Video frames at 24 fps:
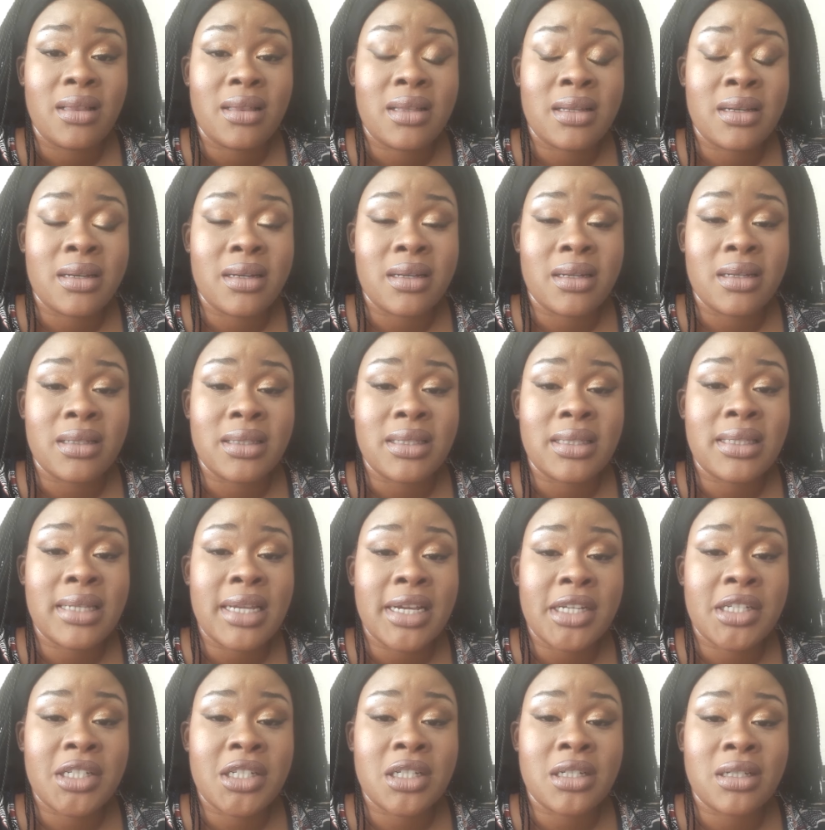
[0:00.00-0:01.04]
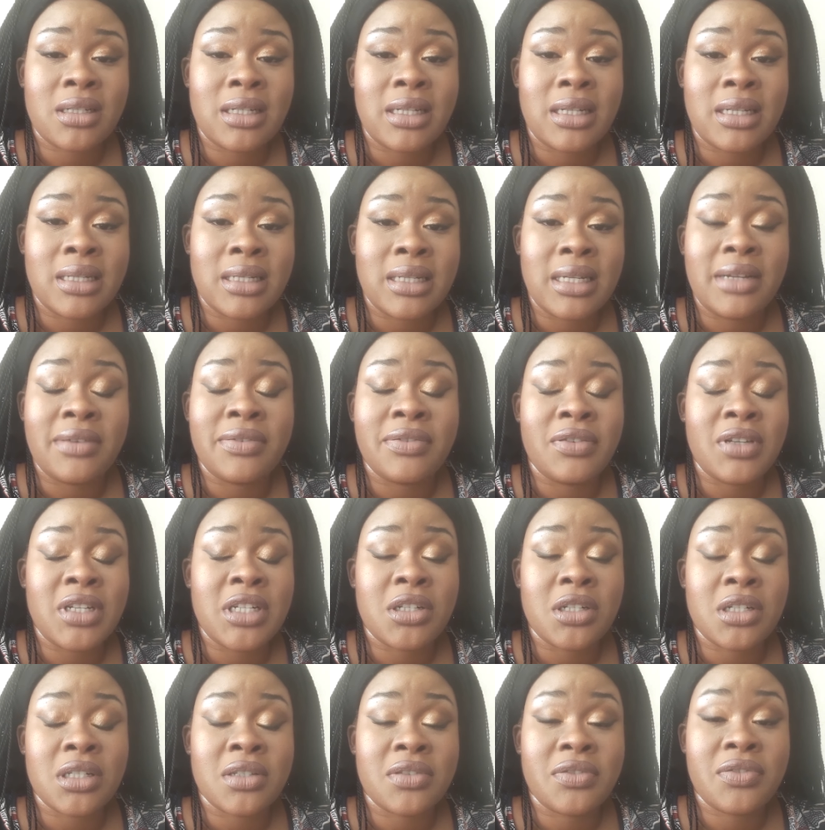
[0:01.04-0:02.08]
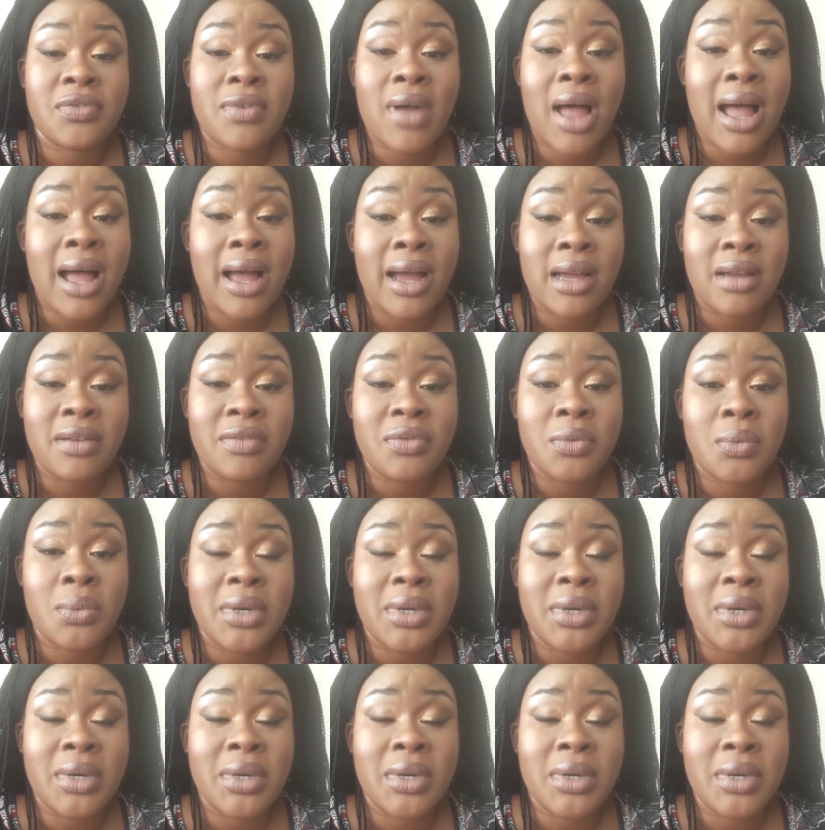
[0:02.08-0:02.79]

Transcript: the section in Ephesians 5